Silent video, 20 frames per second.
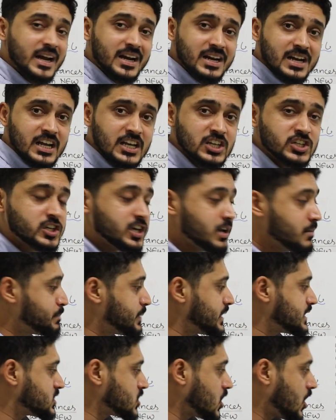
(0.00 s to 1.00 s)
magnesium
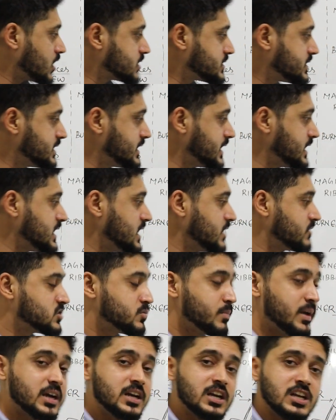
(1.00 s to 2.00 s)
plus oxygen
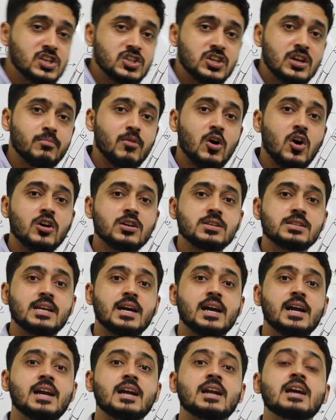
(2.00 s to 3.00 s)
gives magnesium
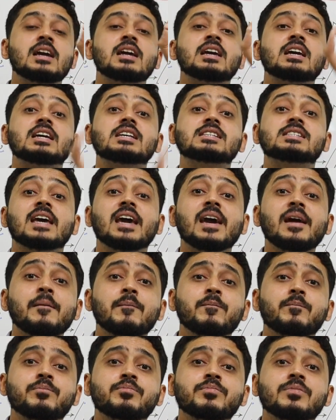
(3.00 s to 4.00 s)
oxide, is
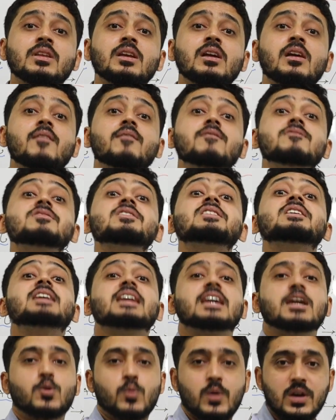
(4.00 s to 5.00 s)
a word
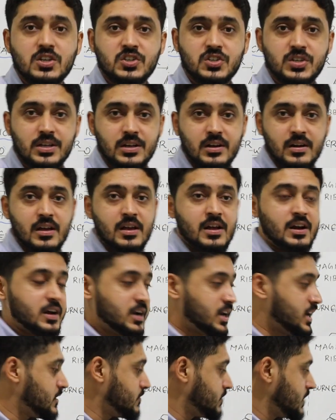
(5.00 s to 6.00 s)
equation.
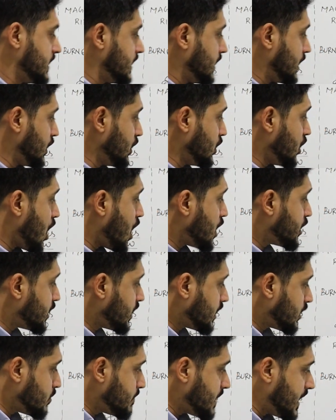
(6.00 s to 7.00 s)
Now, in
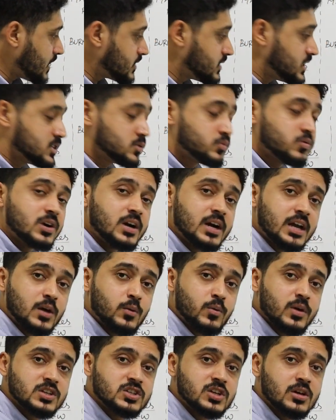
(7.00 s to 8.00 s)
order to make this word
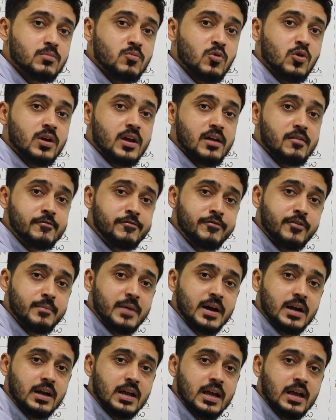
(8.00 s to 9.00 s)
equation more
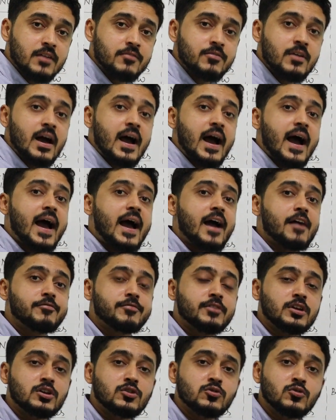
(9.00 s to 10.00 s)
informative, I
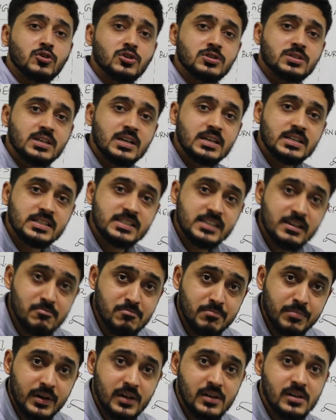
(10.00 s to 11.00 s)
have to use
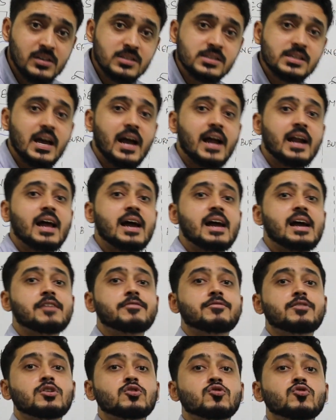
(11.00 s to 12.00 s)
symbols and I
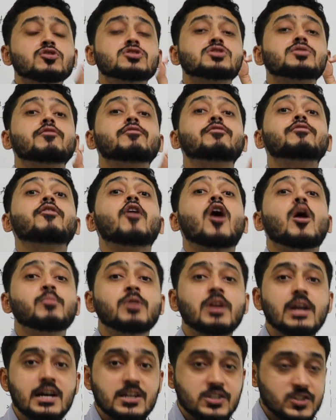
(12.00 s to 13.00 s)
have to use
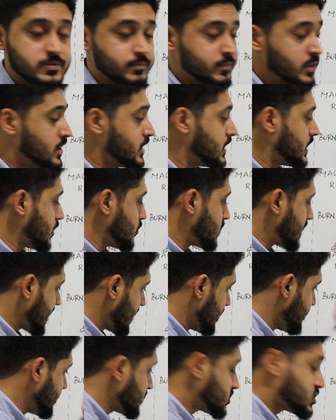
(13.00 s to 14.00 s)
formulas. Now
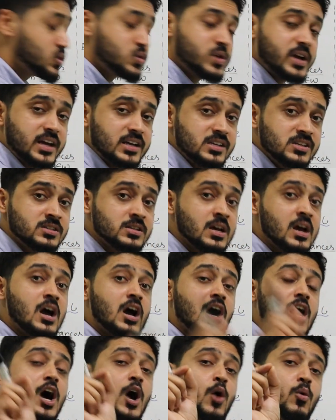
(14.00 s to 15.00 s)
tell me students,
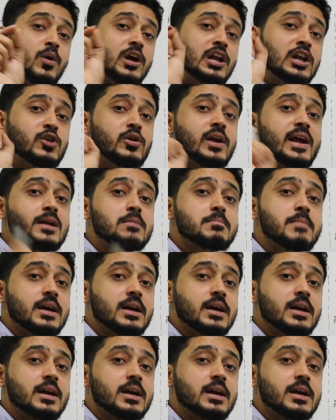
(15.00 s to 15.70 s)
how will you write